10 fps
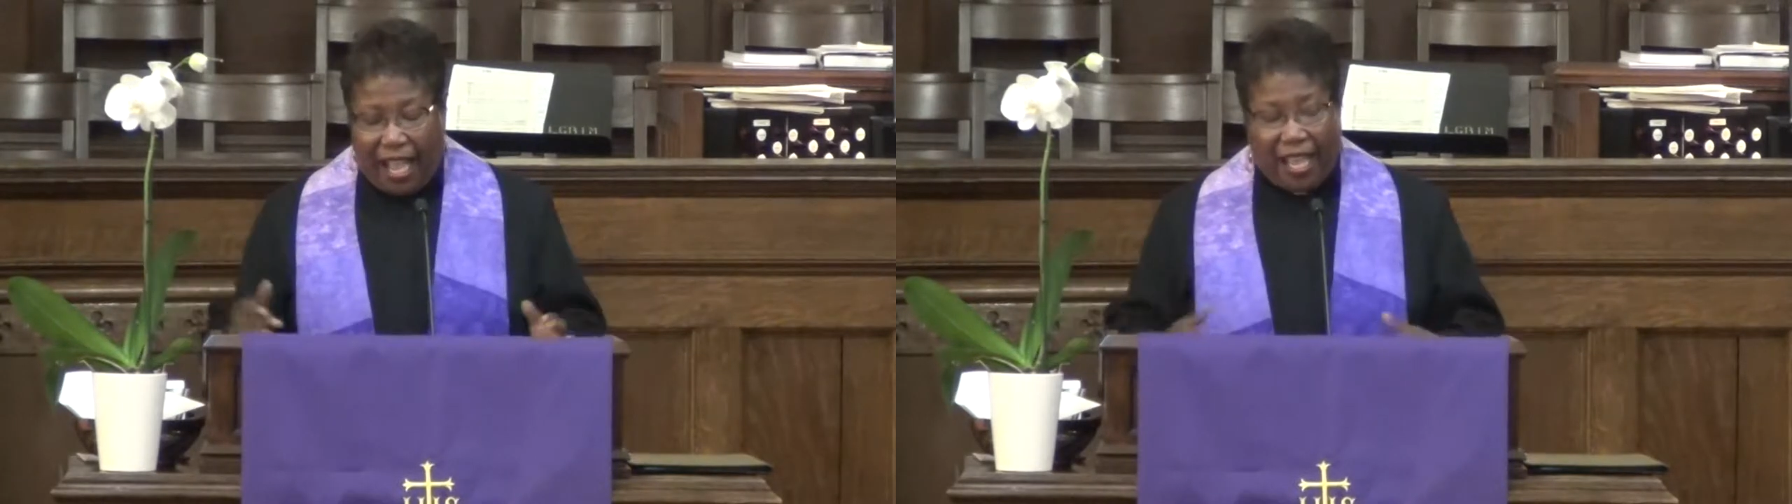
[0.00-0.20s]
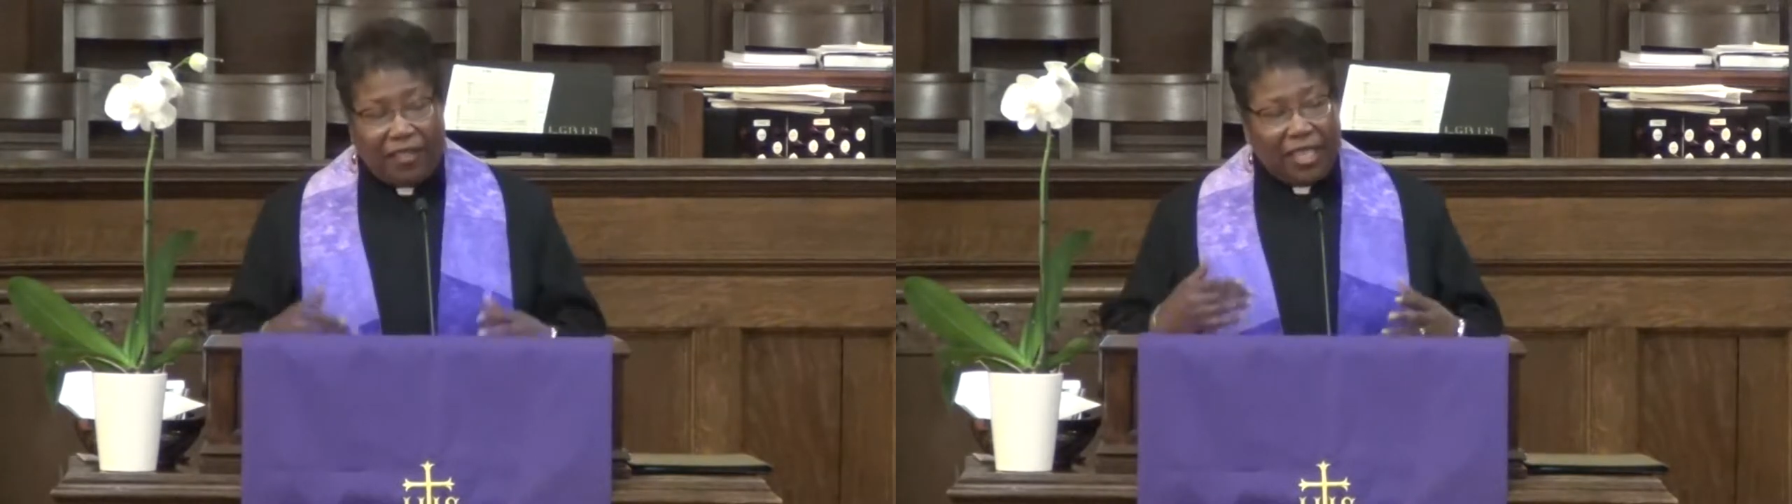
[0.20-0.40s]

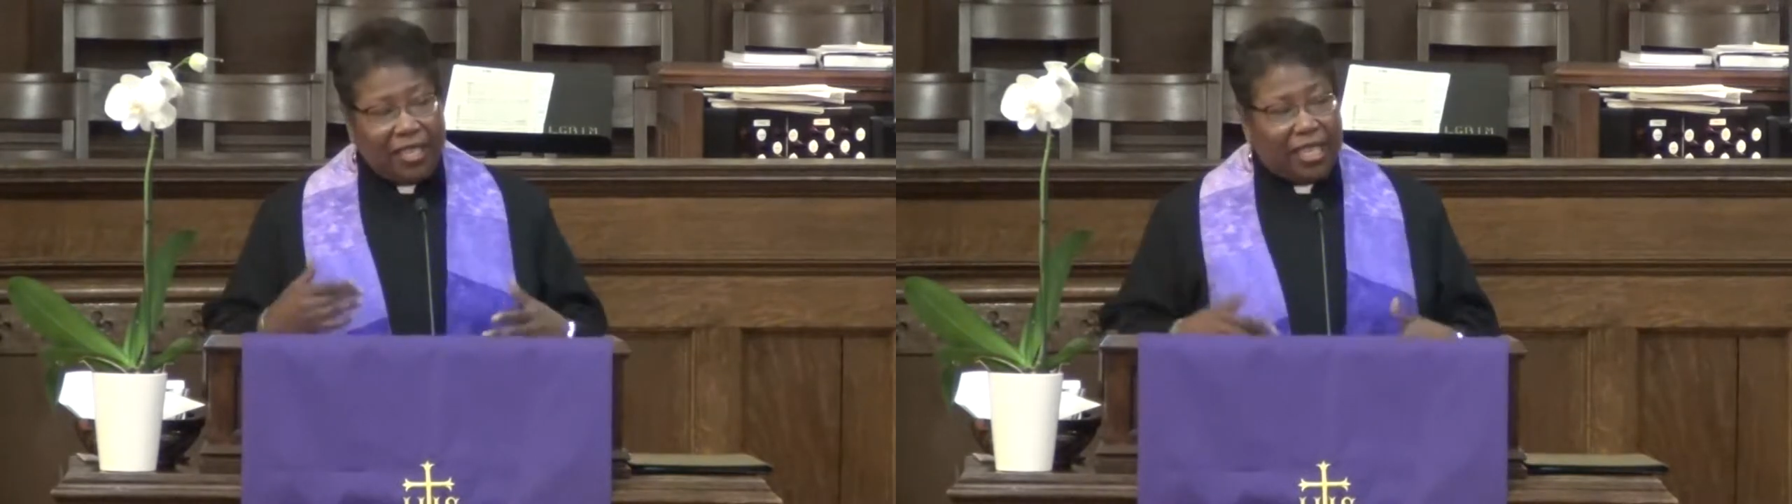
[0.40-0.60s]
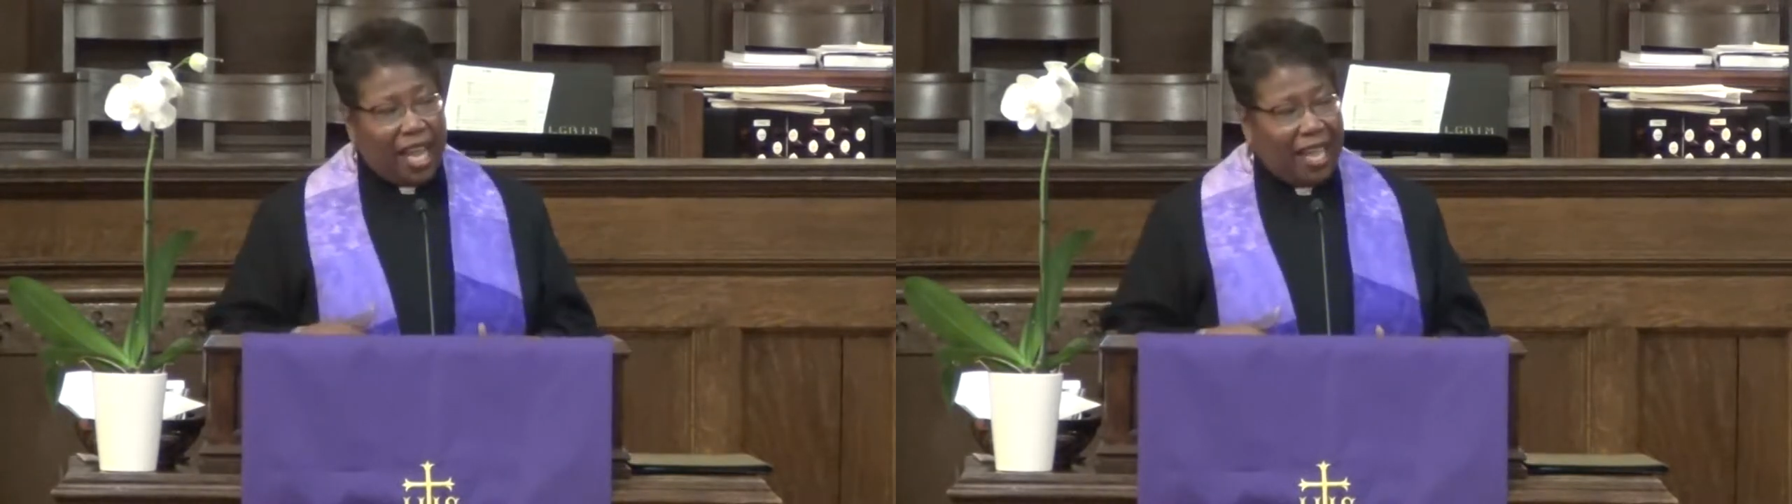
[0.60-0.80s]
And
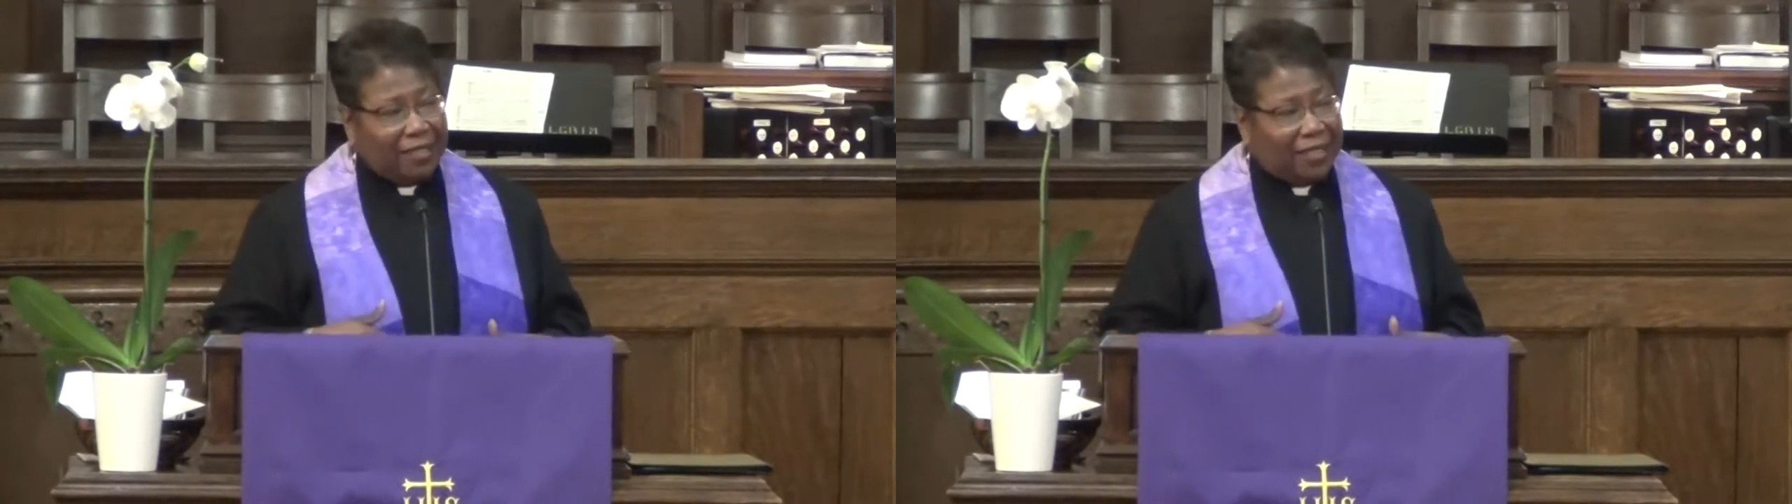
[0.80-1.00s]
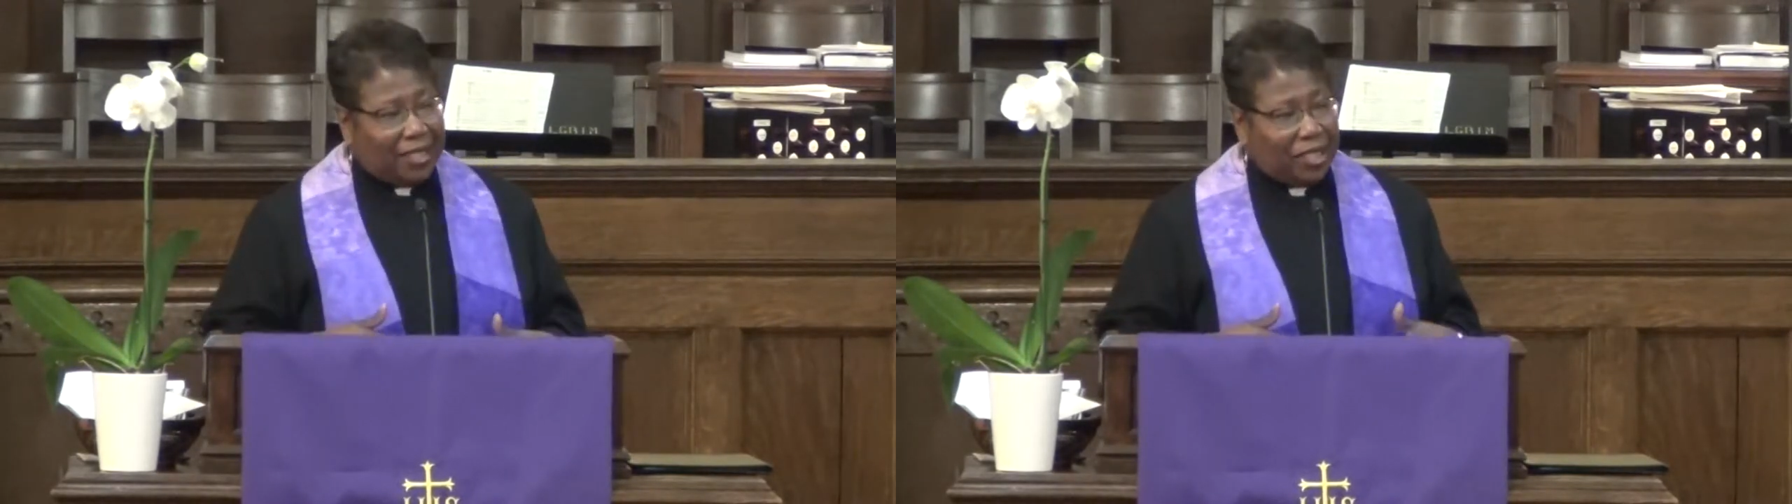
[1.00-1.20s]
then God's